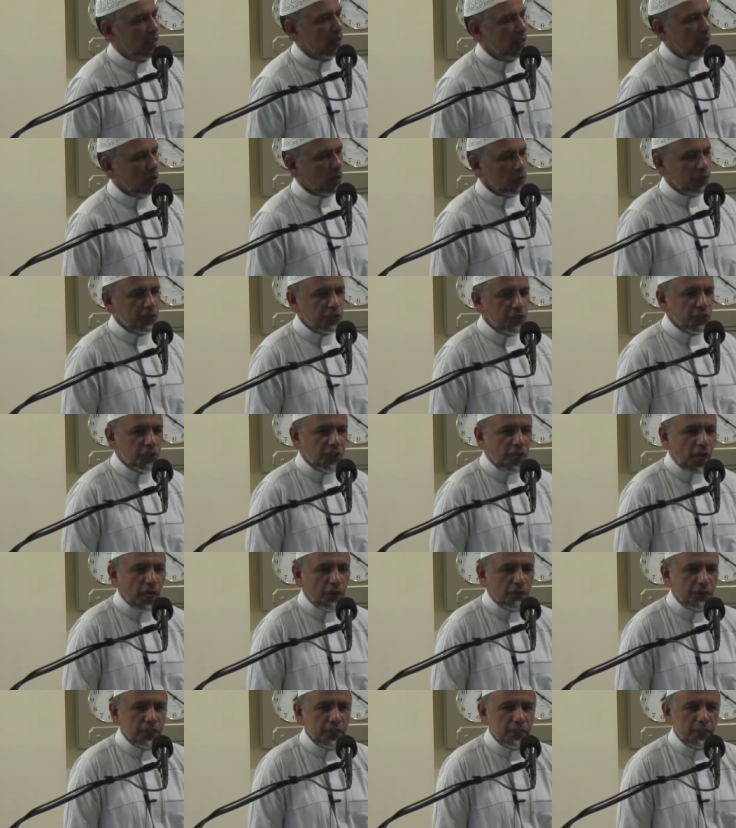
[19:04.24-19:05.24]
or
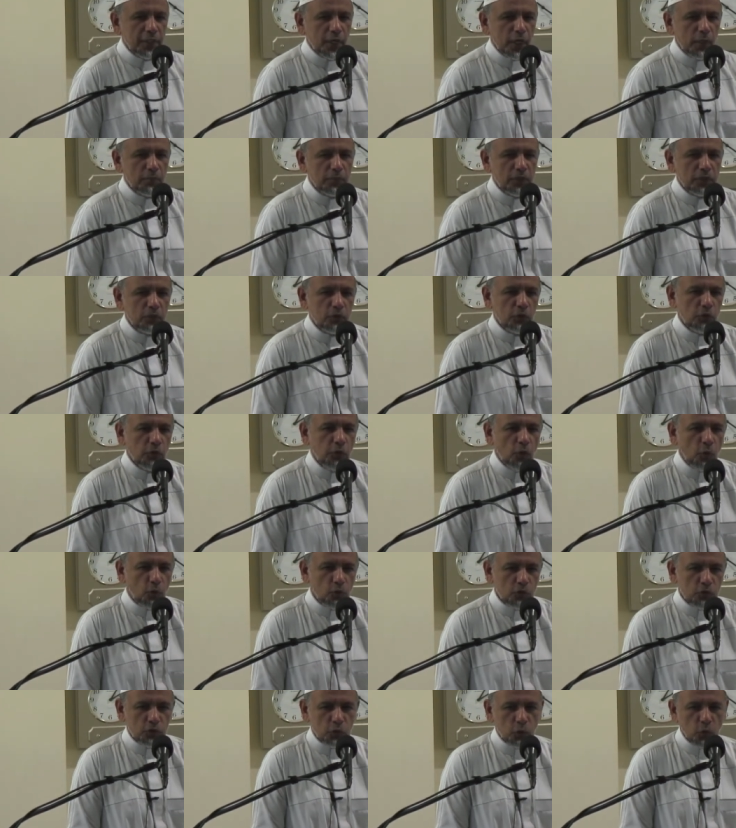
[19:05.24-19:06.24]
charitable to
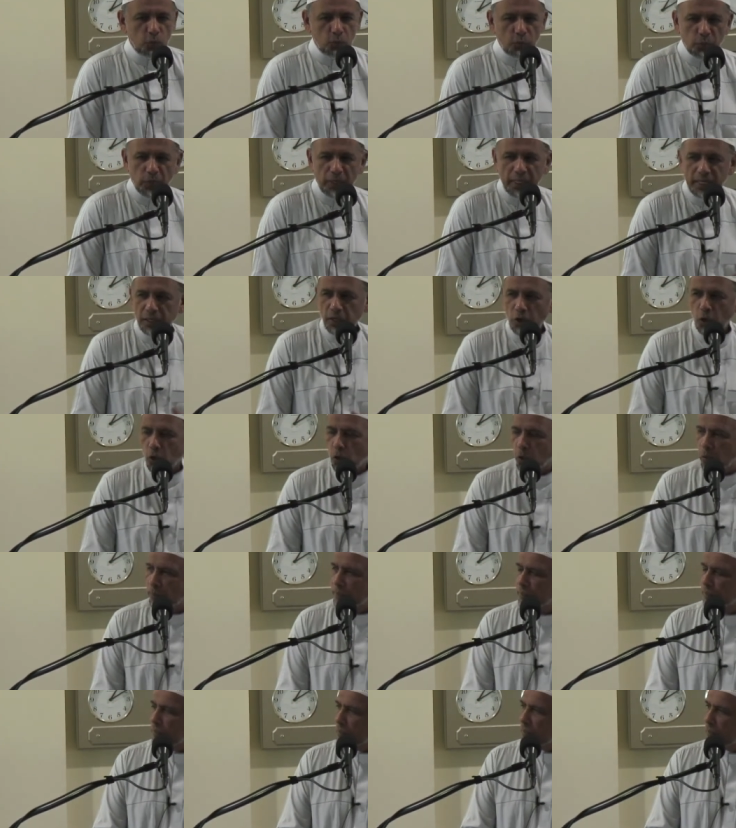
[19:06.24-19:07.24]
those whom we know.